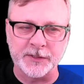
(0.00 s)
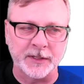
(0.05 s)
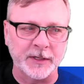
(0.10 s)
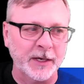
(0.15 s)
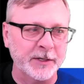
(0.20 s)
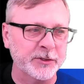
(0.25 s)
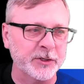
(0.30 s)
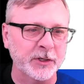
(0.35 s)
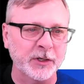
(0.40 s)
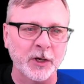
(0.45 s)
And
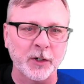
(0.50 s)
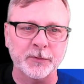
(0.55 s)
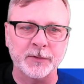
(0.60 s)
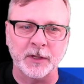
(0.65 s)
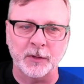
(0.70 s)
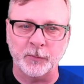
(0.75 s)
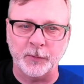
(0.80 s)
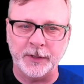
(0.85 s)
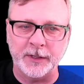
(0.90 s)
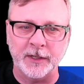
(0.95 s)
I should note
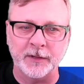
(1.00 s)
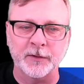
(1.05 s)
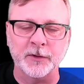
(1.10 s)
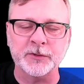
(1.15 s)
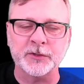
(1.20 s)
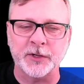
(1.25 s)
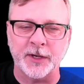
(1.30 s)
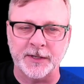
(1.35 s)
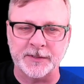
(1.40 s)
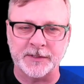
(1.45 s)
that we did
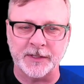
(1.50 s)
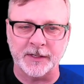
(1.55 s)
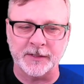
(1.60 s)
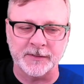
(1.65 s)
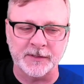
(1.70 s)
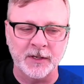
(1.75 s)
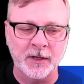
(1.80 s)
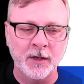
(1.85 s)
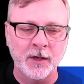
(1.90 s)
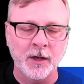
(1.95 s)
those
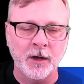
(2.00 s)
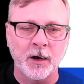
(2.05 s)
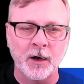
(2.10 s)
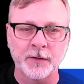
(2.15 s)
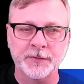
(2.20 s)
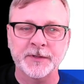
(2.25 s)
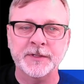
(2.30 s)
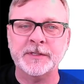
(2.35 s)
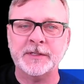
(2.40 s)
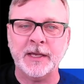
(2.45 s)
transects
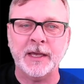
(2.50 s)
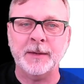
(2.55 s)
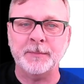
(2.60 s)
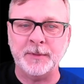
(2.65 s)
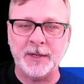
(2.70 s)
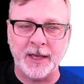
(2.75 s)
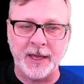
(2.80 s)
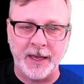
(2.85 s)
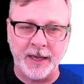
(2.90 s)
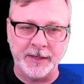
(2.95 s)
on the same
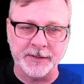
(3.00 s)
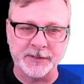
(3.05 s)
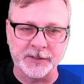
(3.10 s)
day.